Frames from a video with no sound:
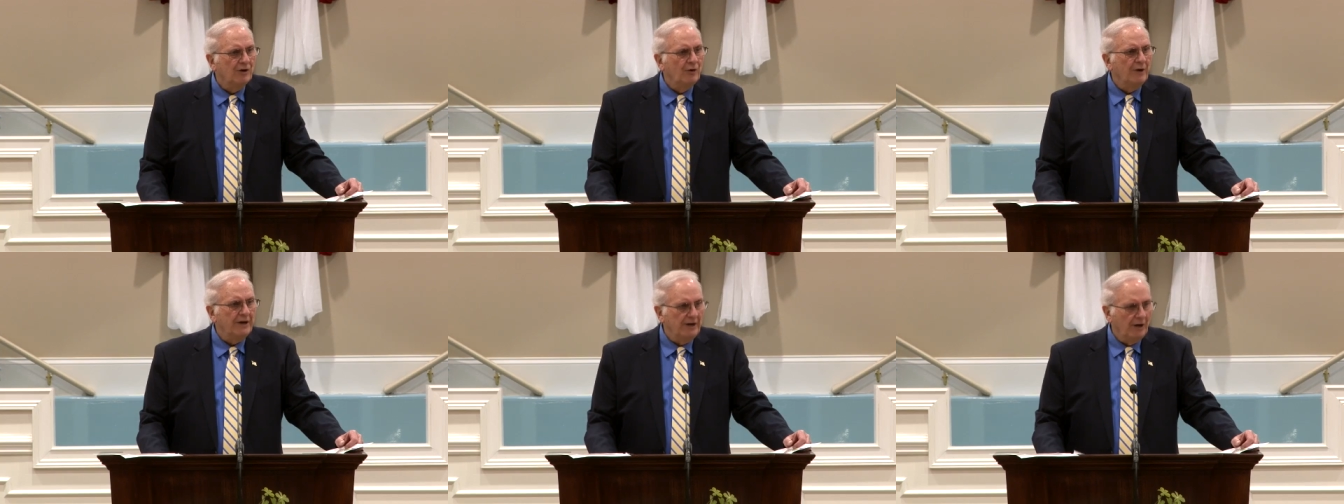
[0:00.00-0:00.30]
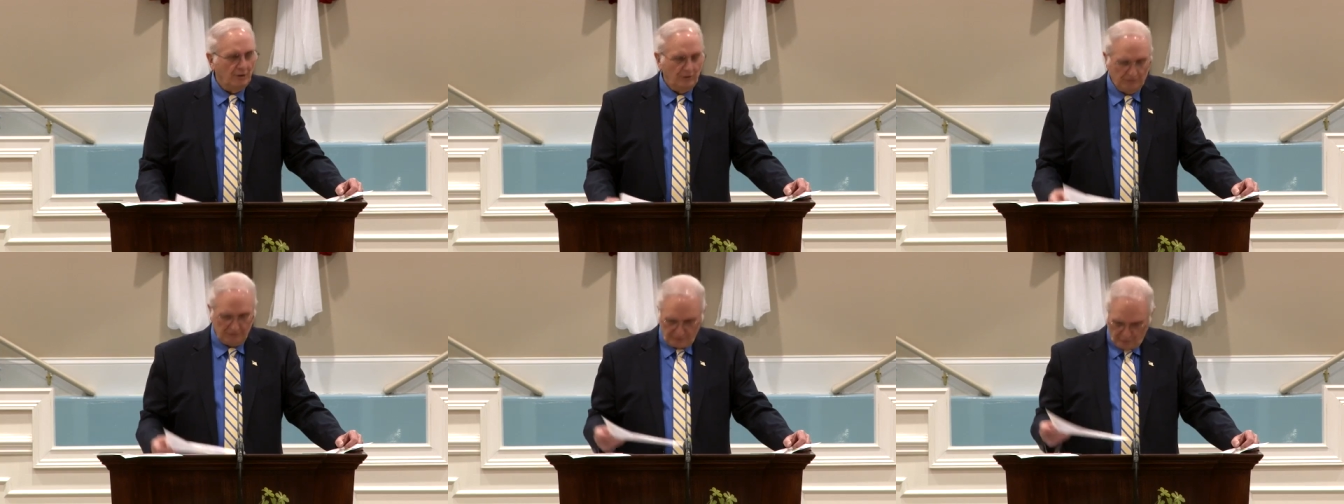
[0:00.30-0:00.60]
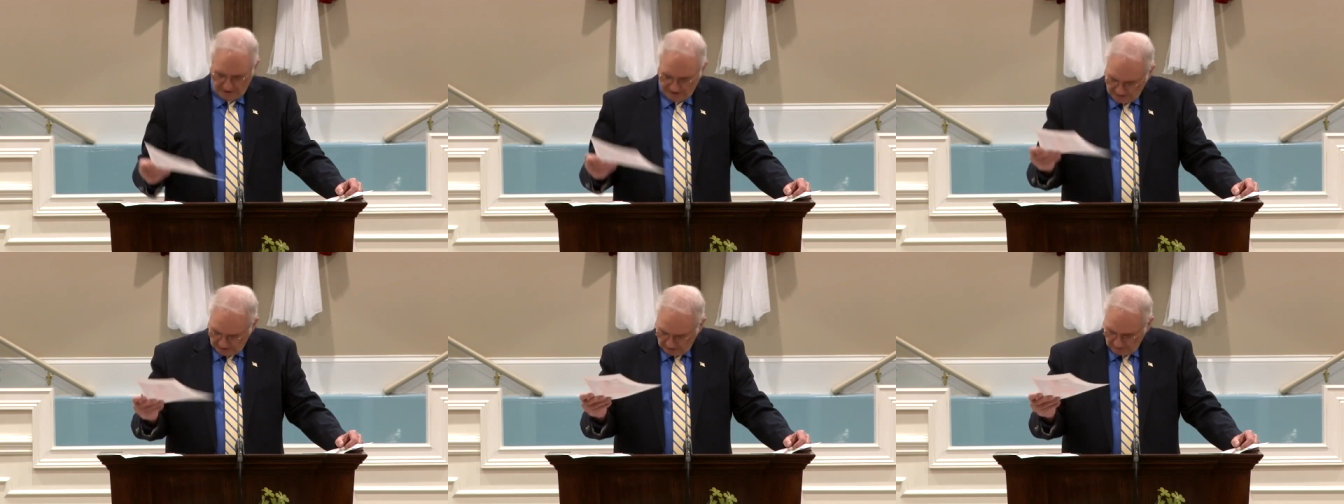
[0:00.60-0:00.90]
Creole,
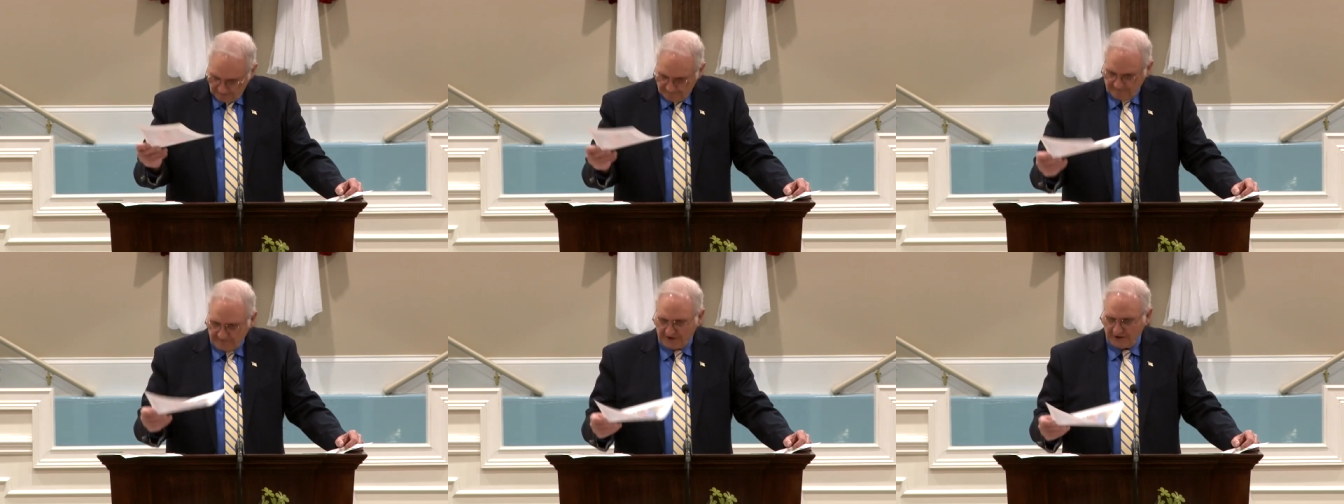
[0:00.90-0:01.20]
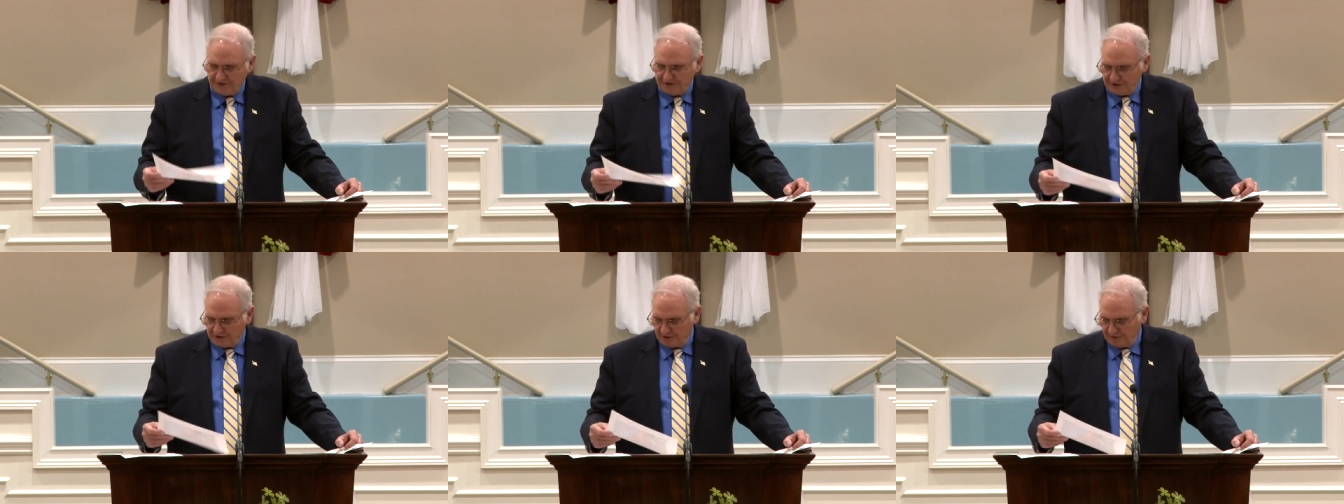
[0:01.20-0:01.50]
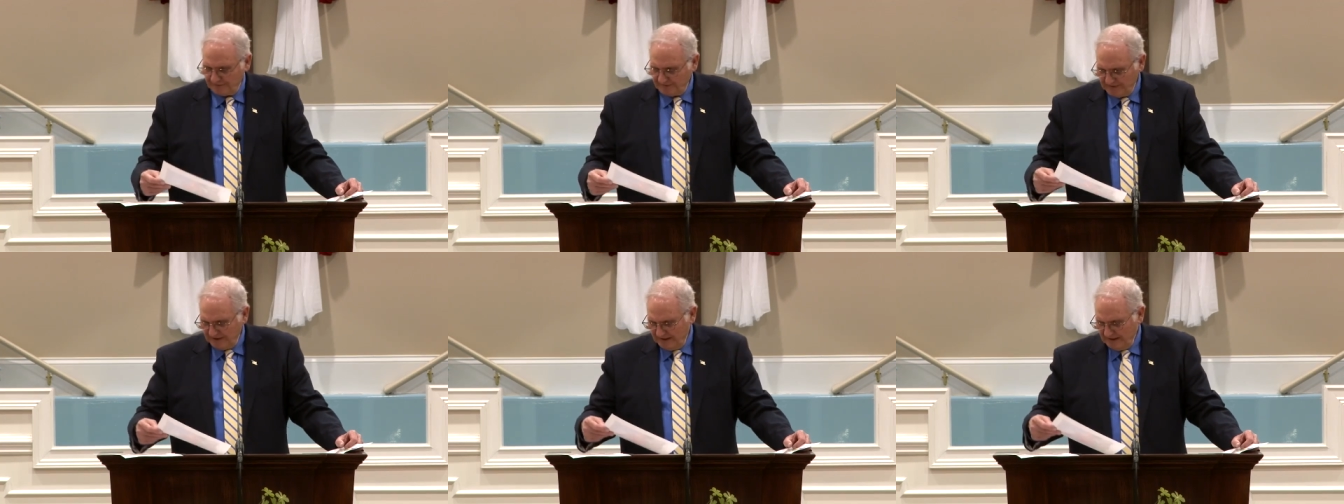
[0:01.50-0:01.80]
Creole, there you
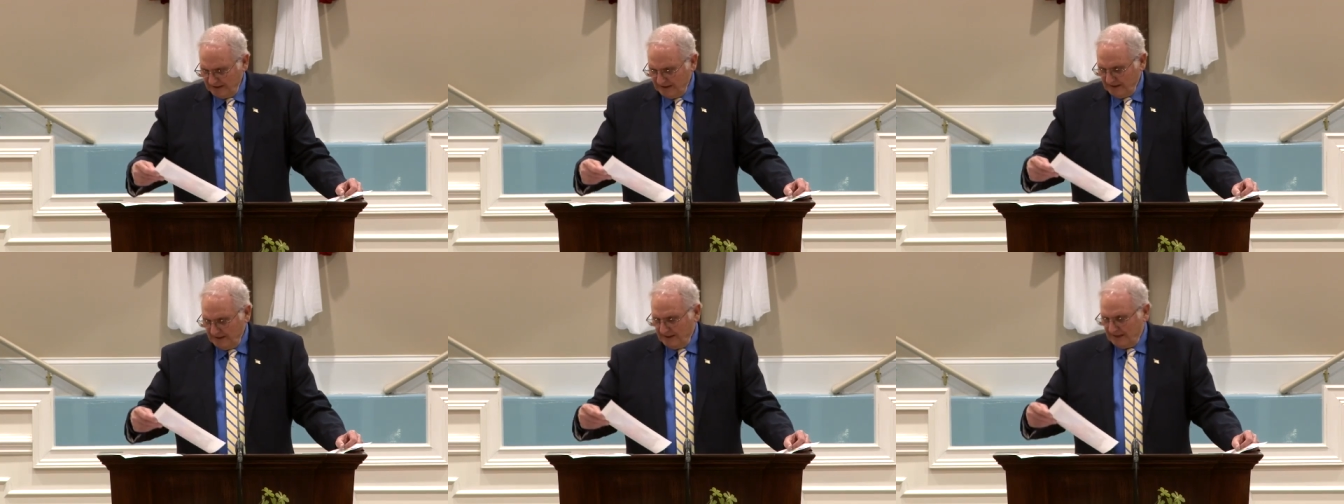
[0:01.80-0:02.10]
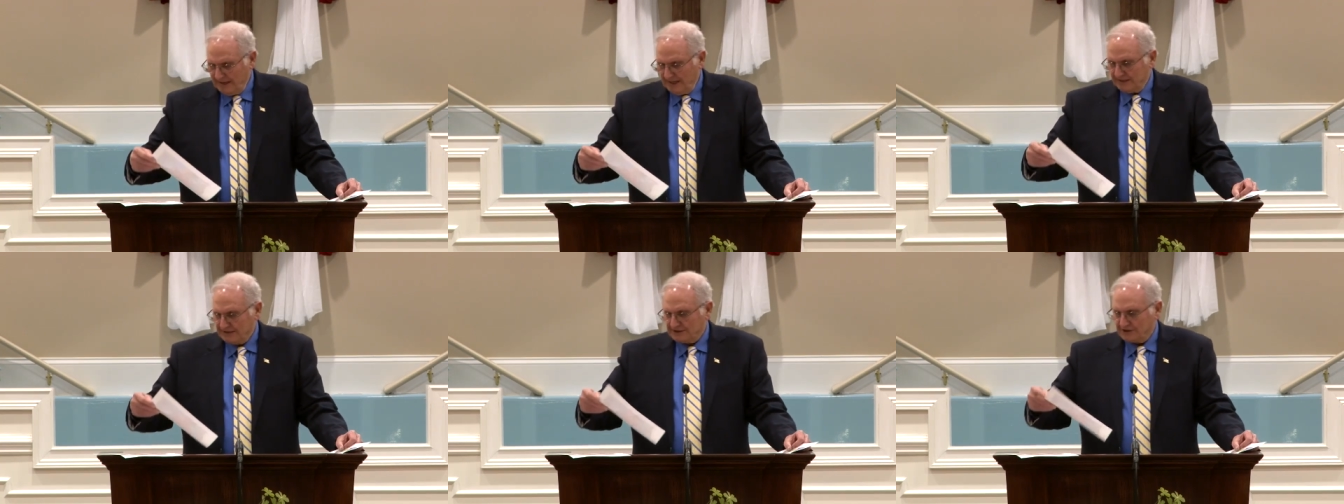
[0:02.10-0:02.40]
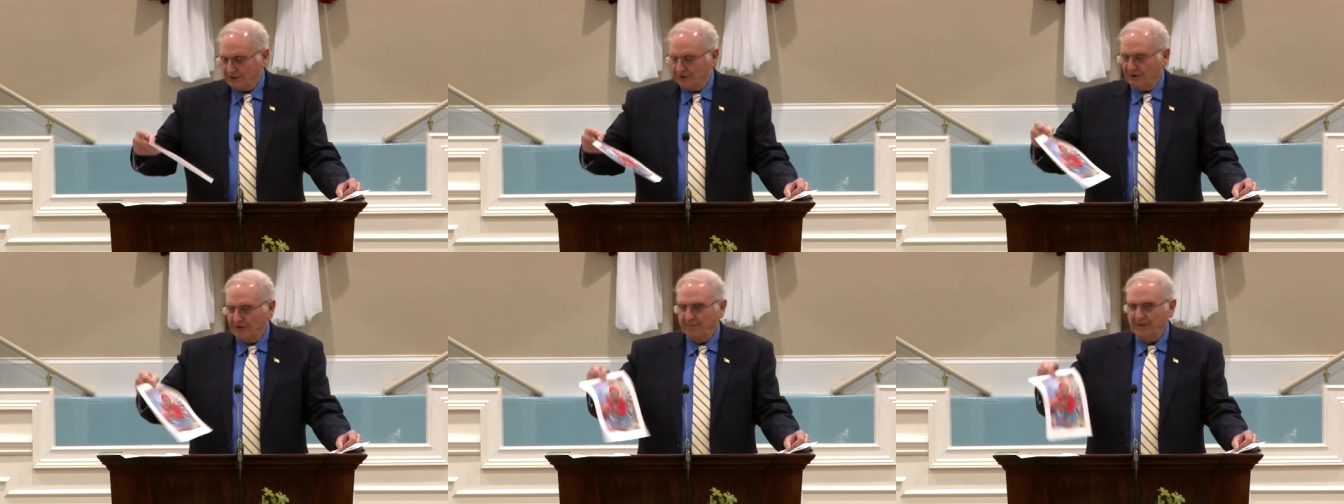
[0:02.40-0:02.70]
go. And
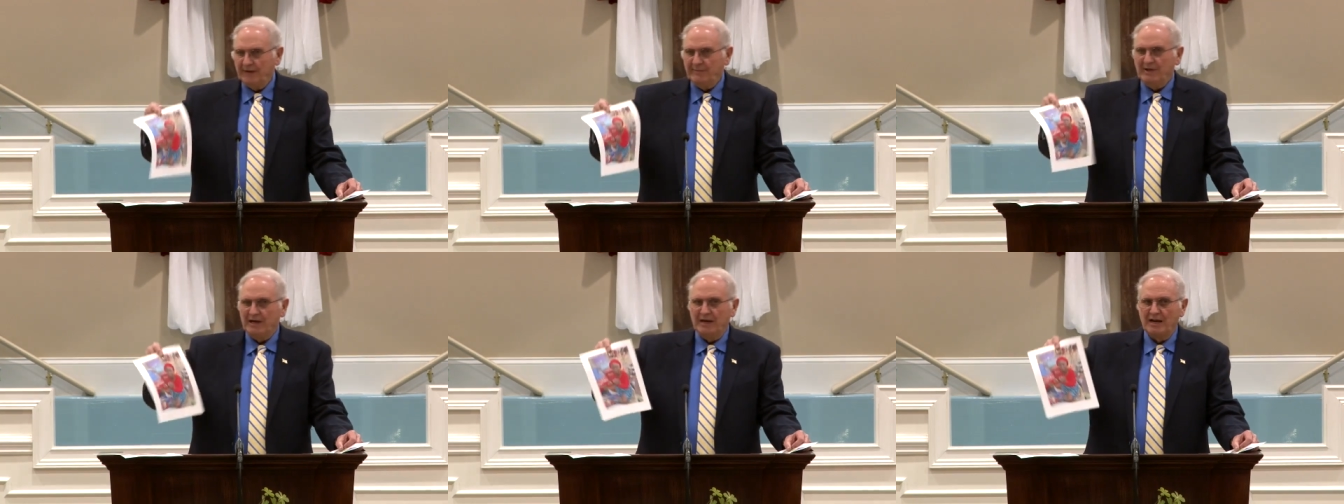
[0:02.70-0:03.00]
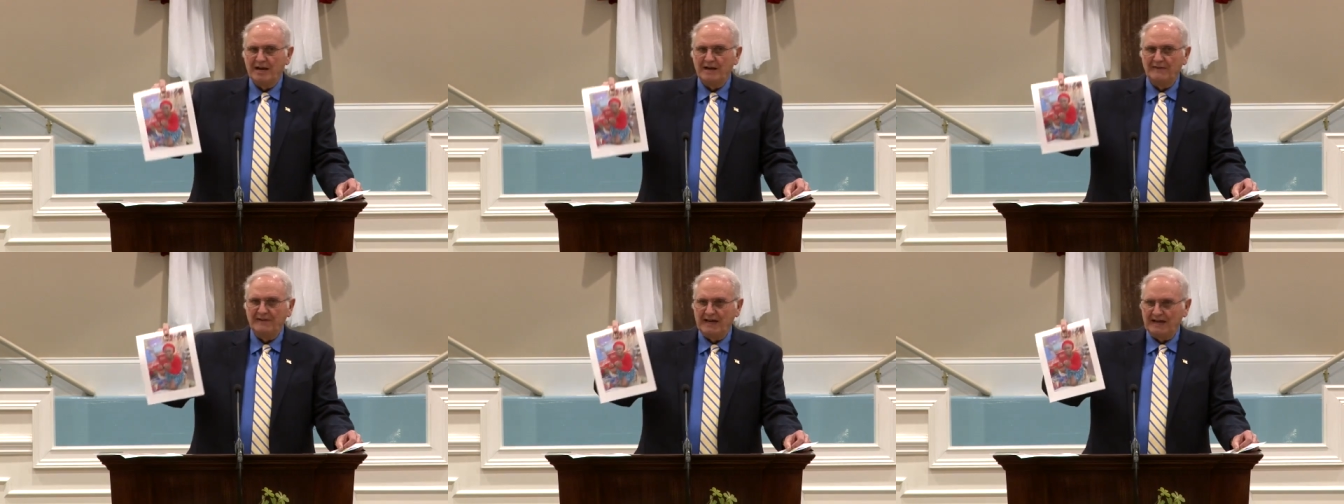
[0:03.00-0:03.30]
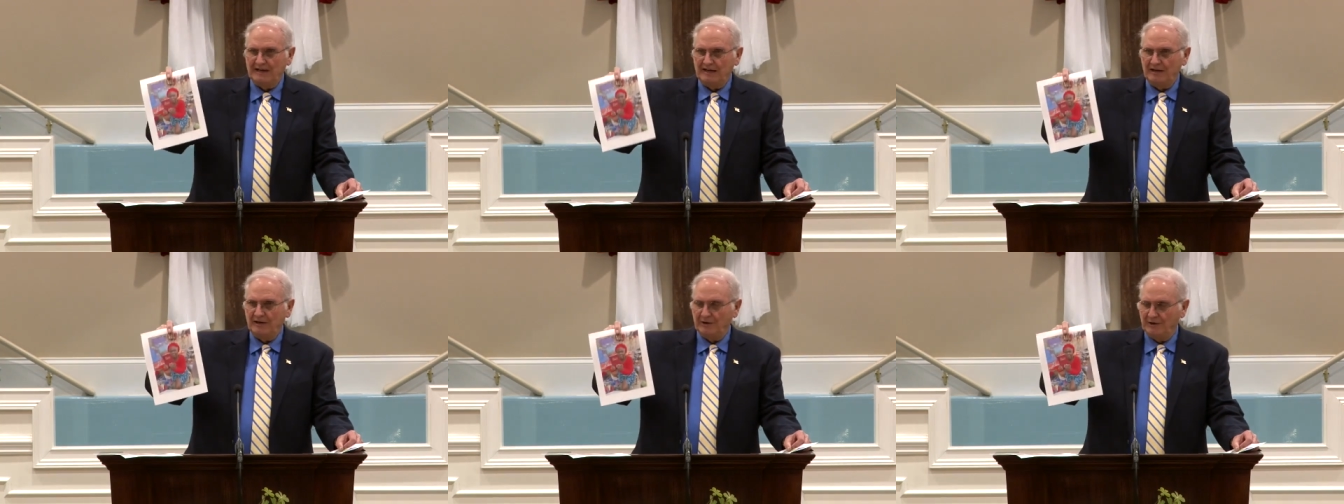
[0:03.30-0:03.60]
so it may be a lot of
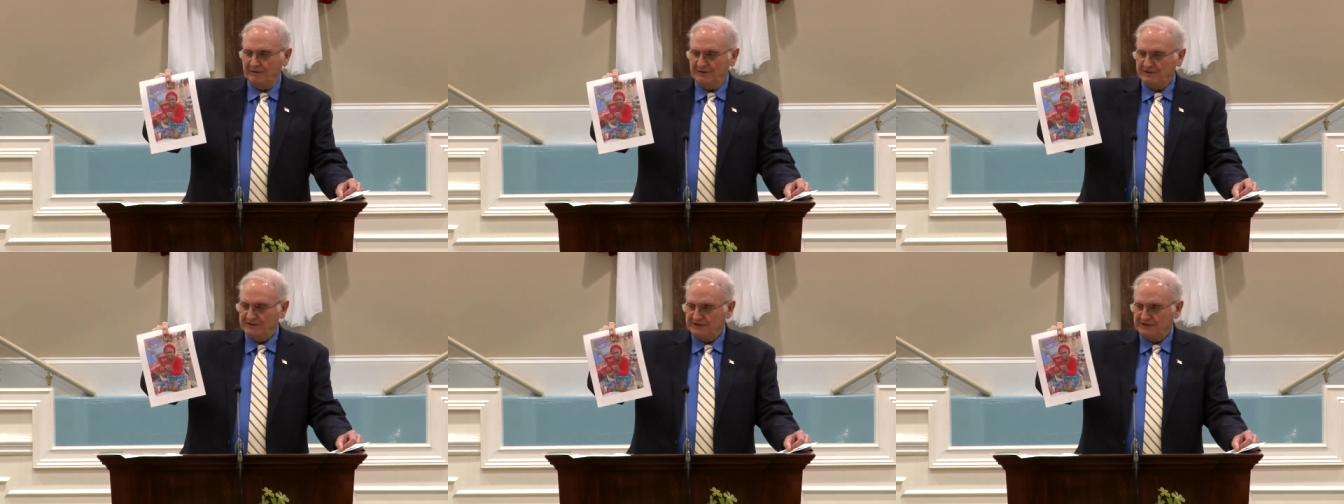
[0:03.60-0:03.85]
that here.